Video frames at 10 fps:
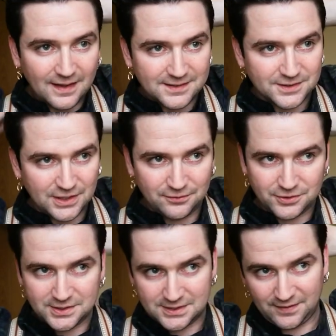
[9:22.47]
that's the
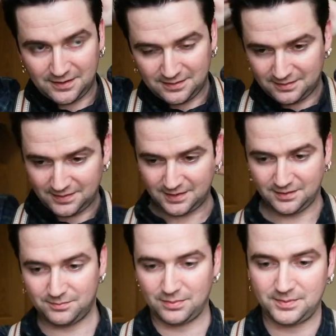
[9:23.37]
general gist of it. And
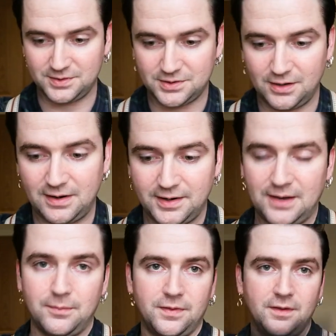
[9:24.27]
then I'll probably just go around
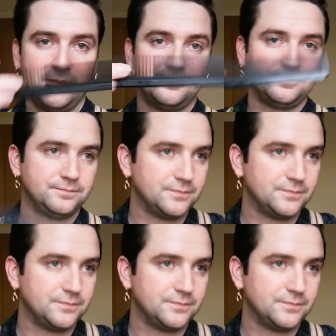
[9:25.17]
again with the,